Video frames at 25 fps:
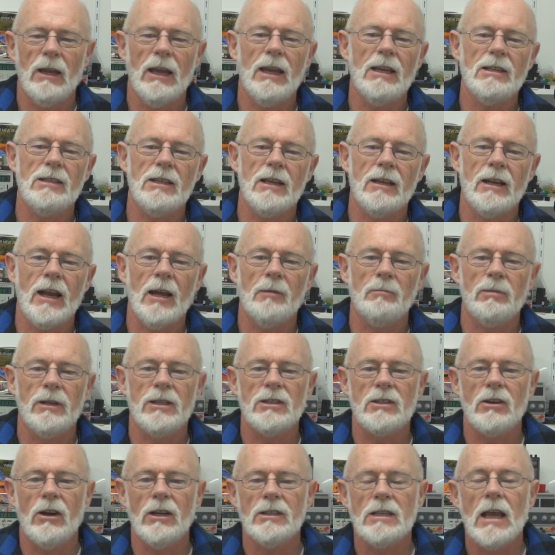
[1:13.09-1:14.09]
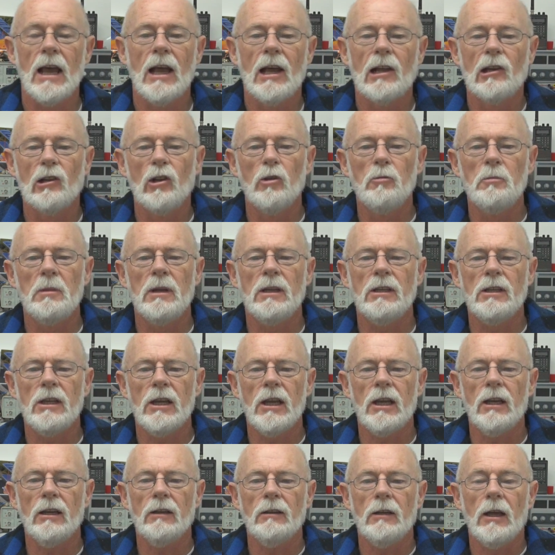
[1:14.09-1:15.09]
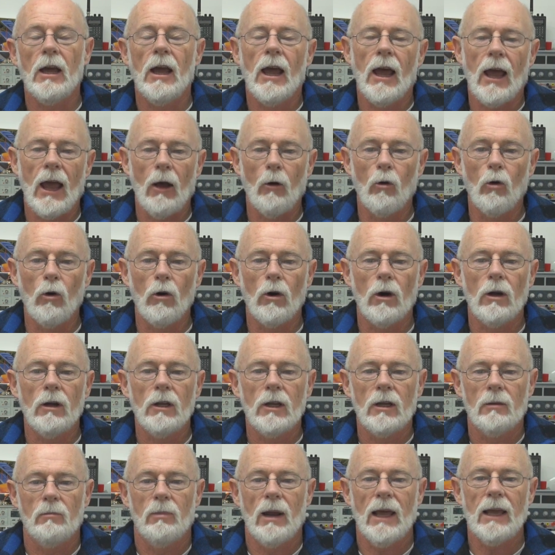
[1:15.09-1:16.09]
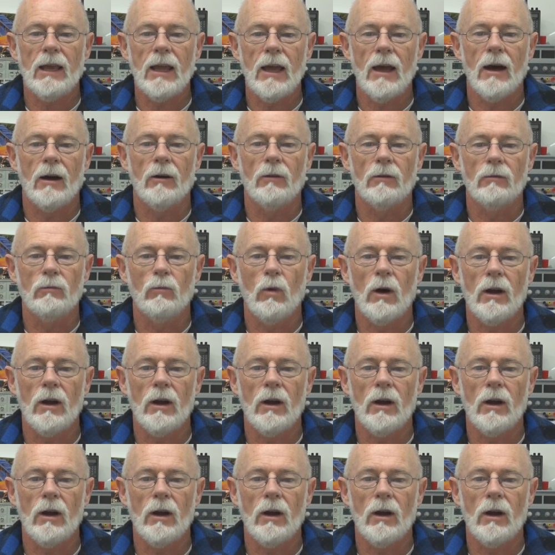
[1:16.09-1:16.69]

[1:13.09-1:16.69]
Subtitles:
Easier name, please, guys. Luminaire or Blackout.